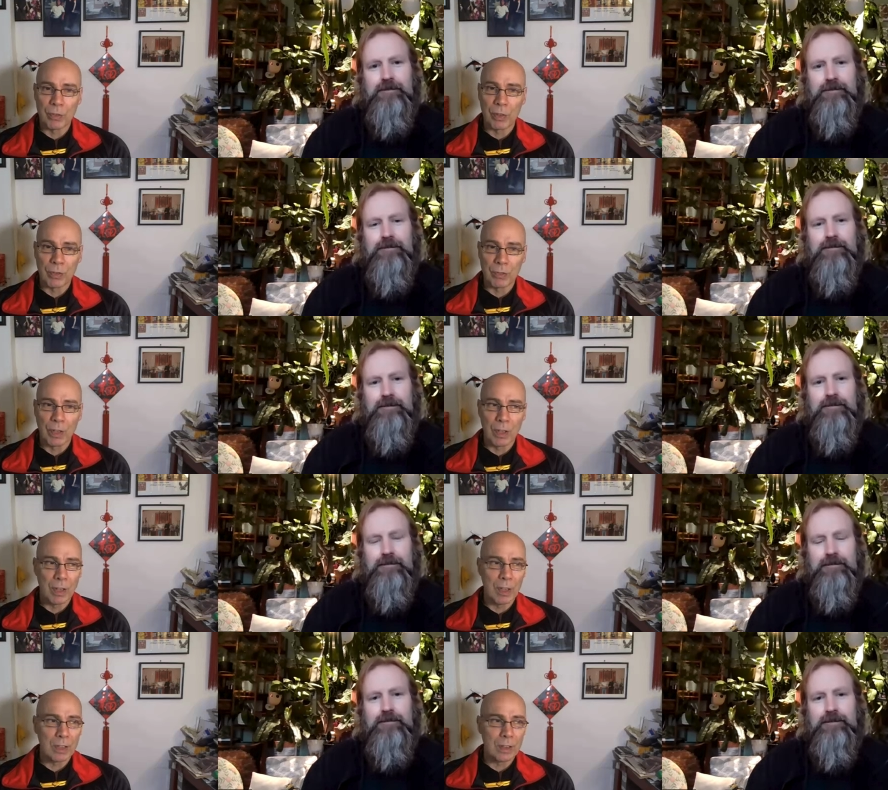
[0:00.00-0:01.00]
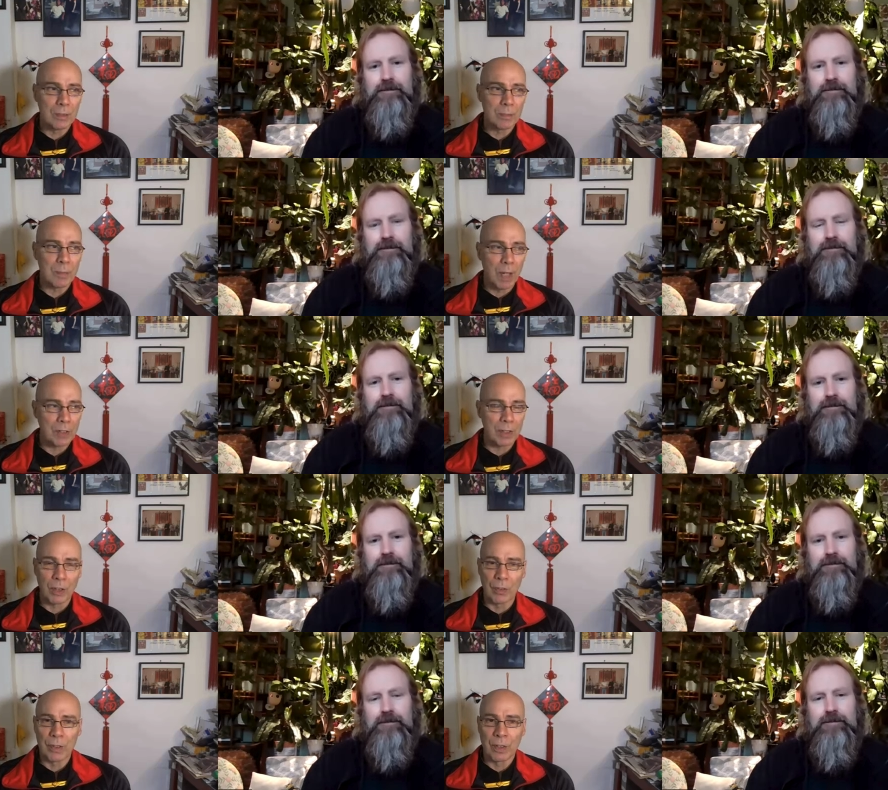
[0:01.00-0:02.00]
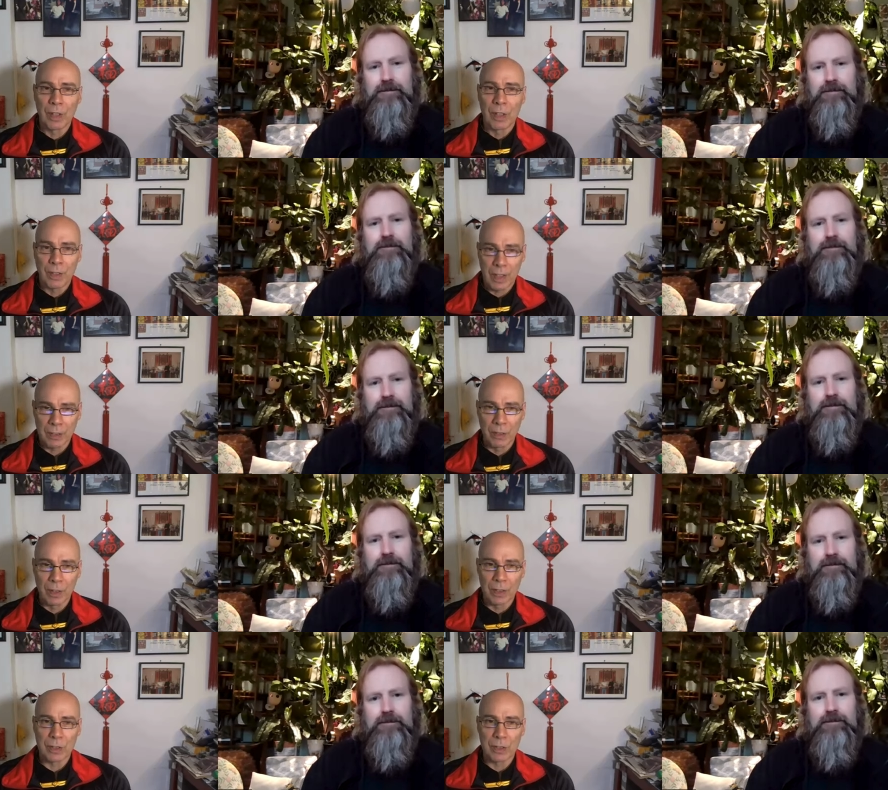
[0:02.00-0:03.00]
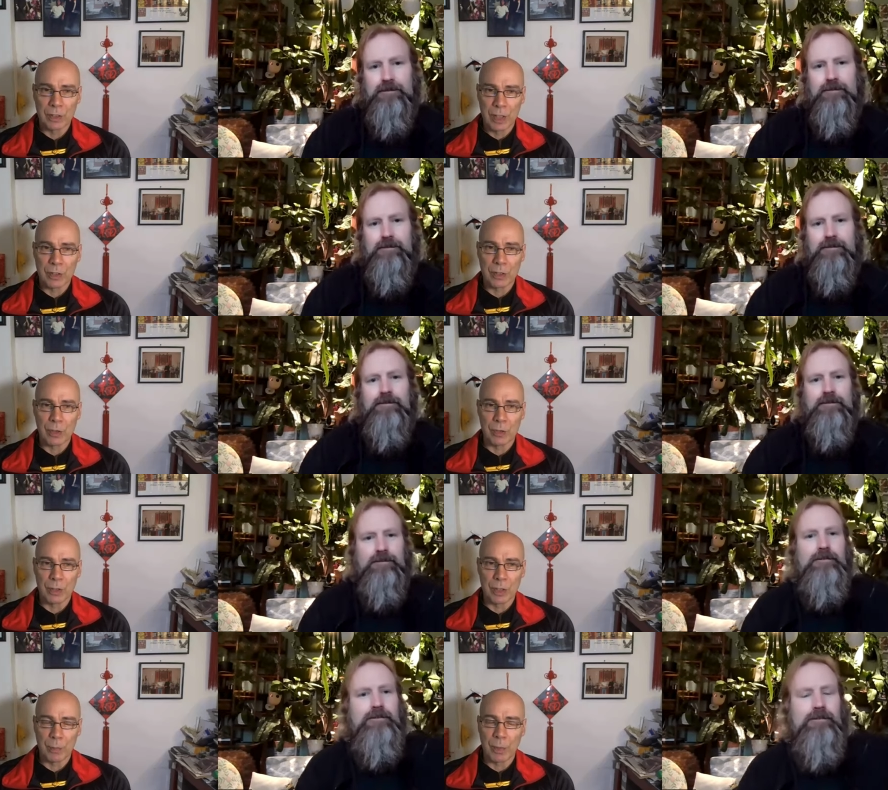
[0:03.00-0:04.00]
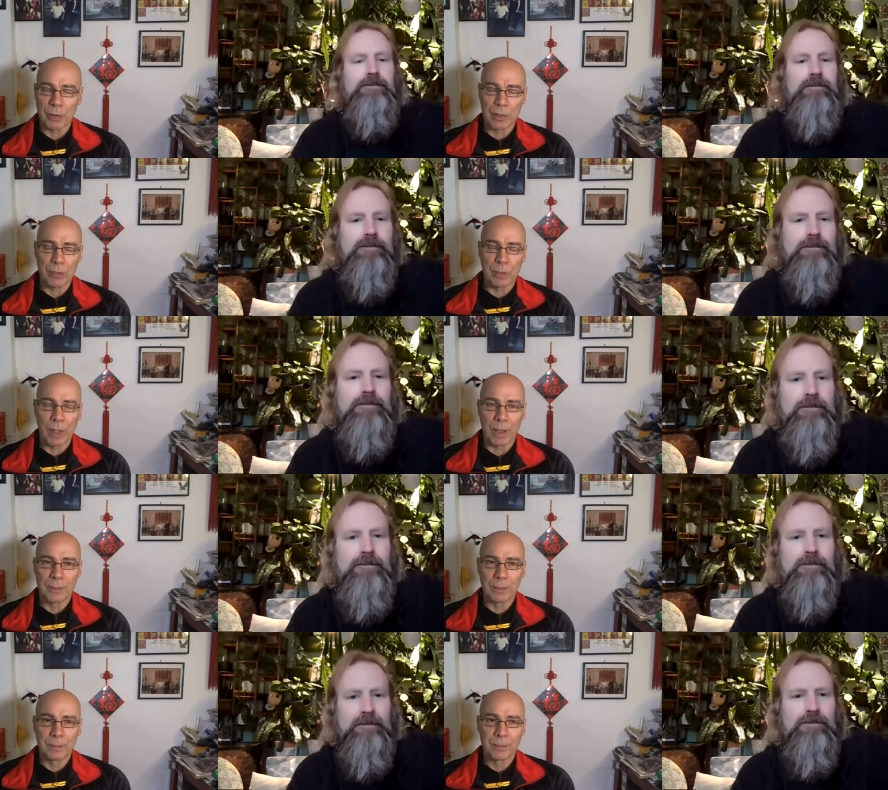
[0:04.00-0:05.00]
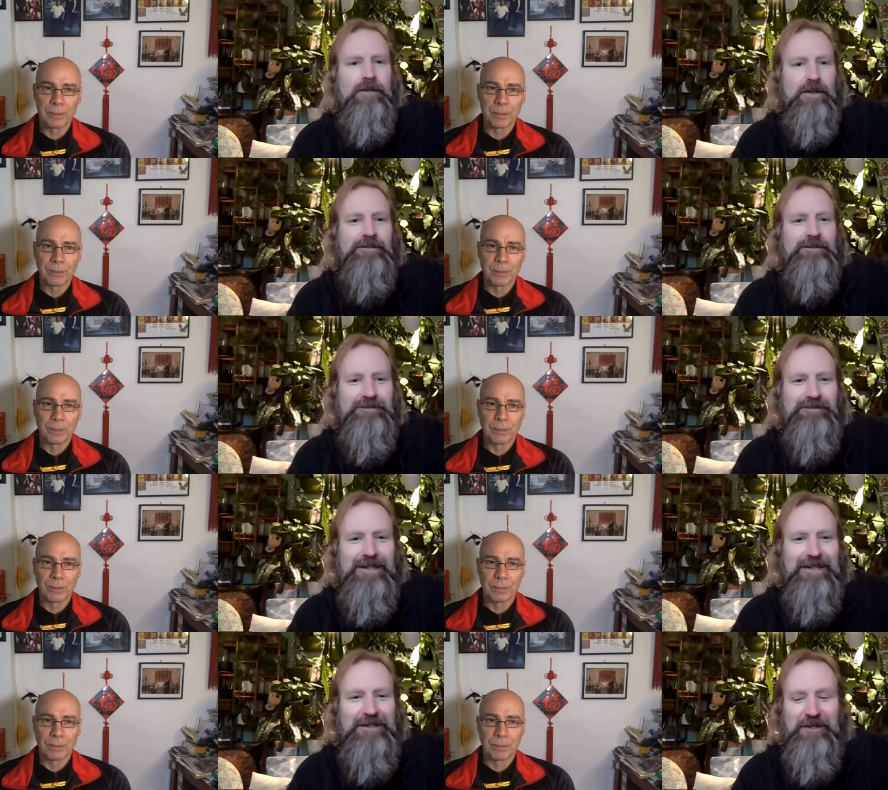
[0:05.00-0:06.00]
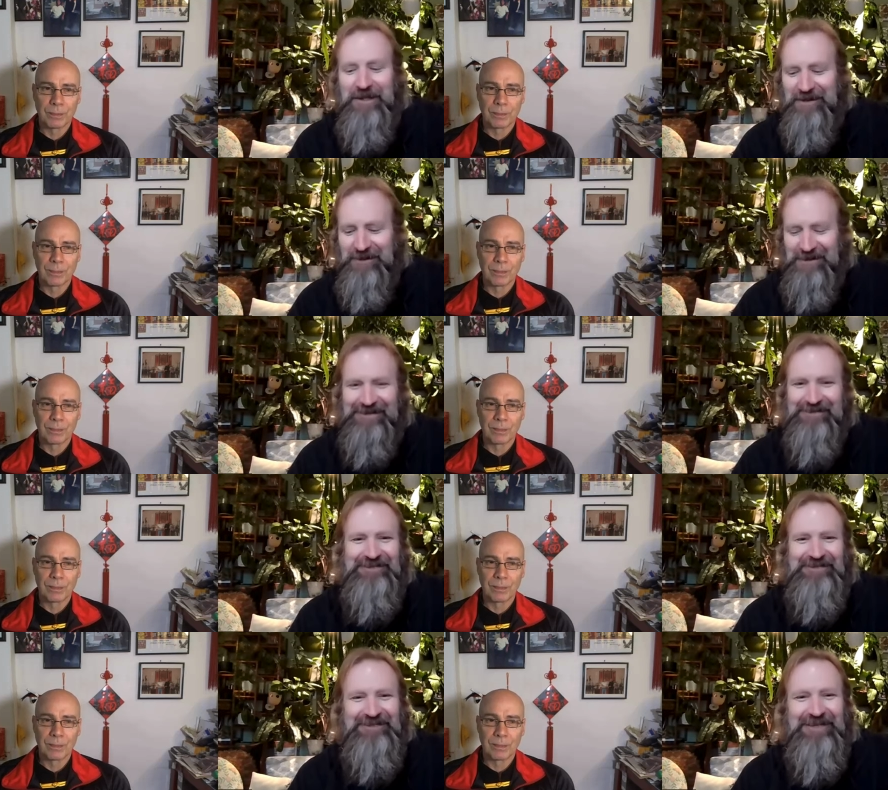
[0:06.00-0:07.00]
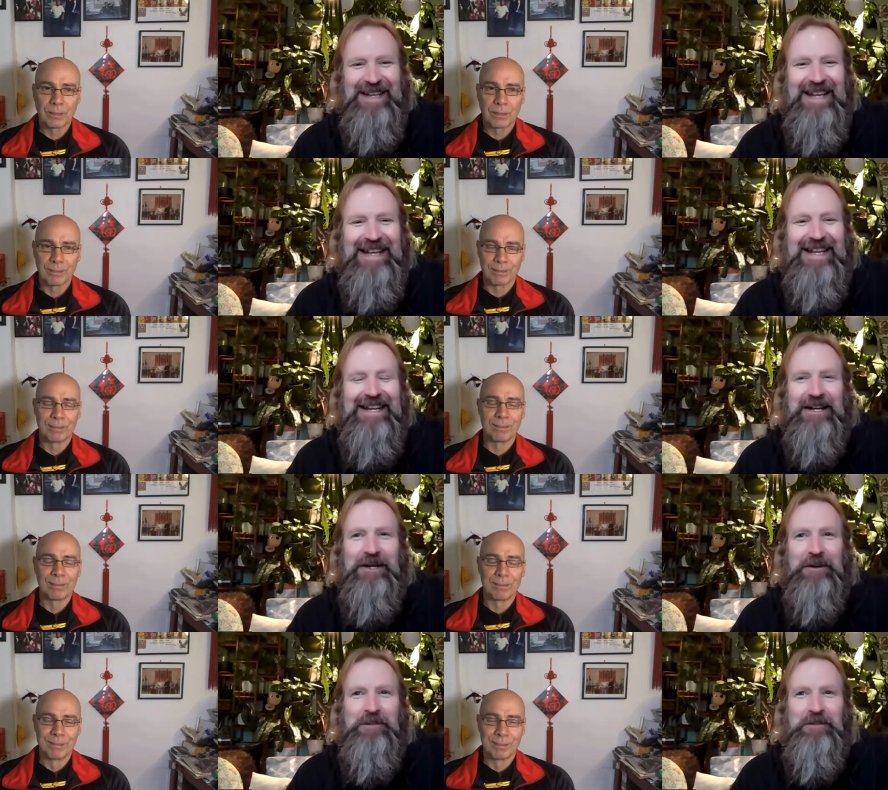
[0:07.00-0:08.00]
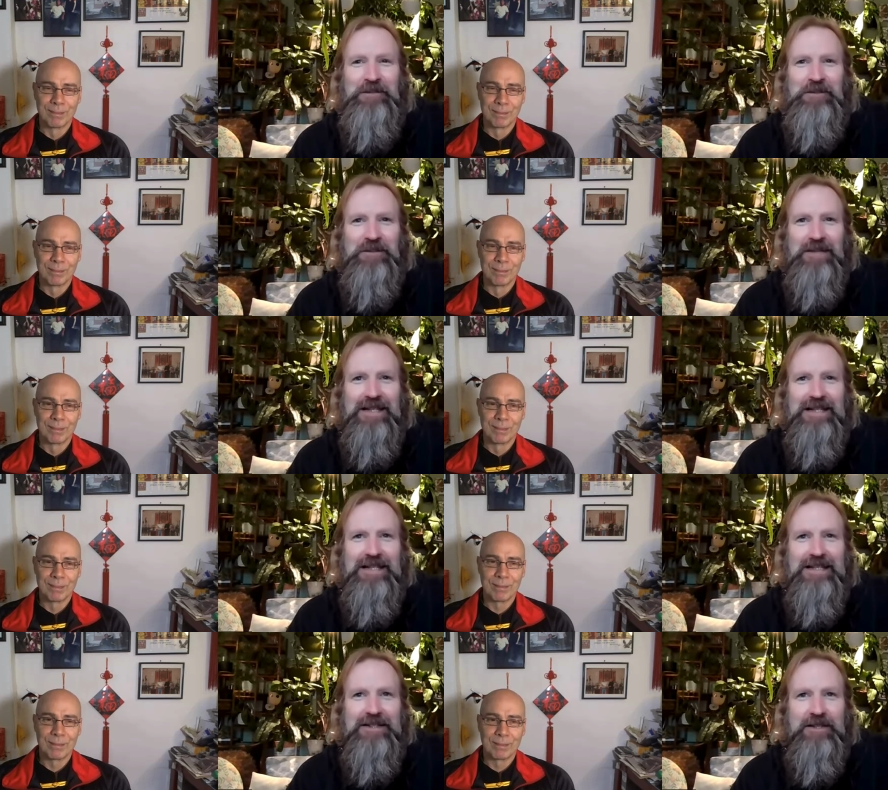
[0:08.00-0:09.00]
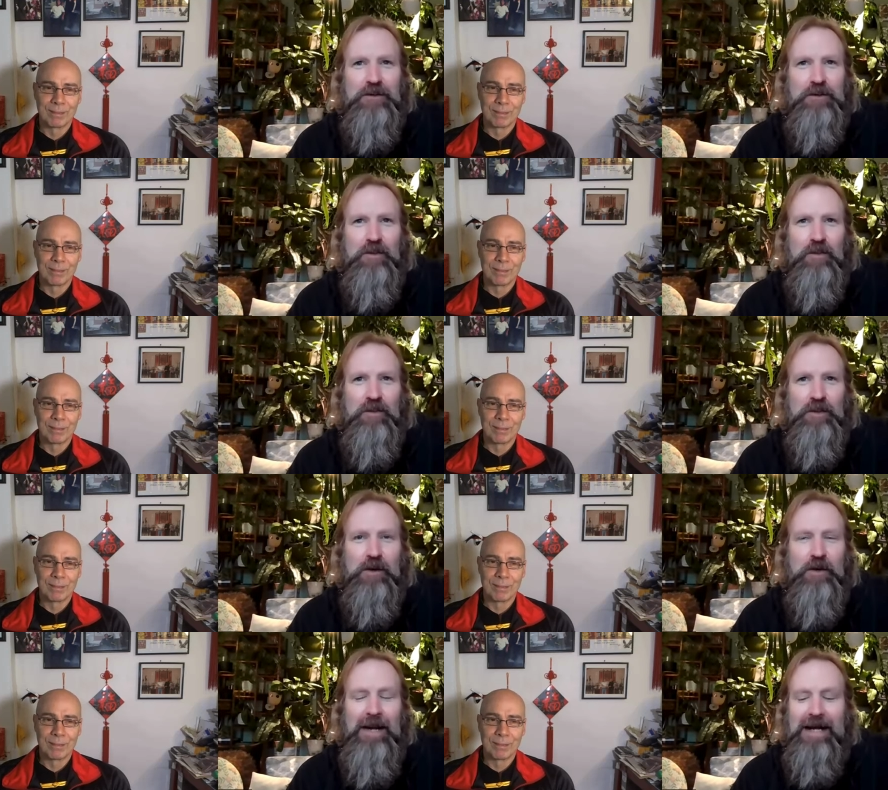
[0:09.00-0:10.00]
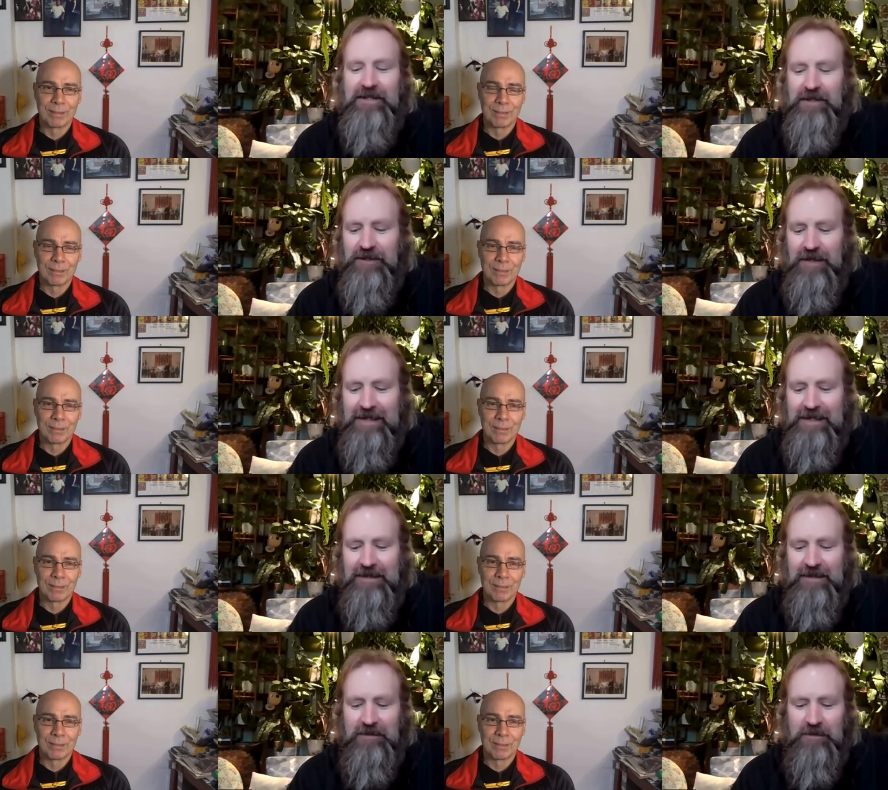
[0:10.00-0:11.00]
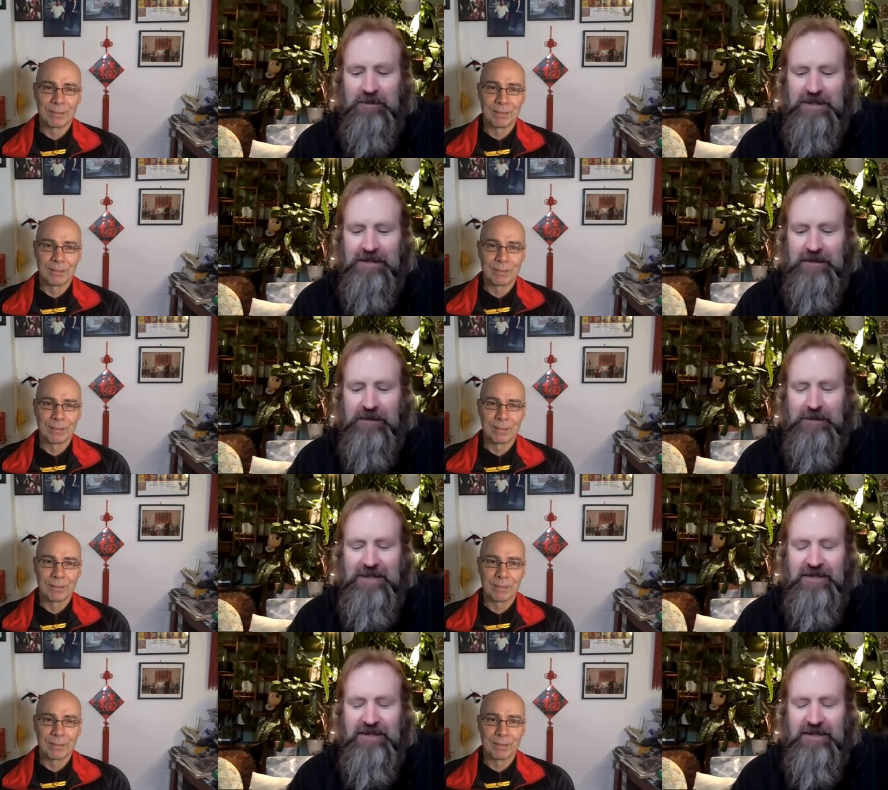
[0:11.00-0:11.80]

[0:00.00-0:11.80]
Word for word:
Speaker 1: of uh, passing on their knowledge to their students in a positive way.
Speaker 2: It's a good answer. Um, so going back to your training just a little bit, you know, you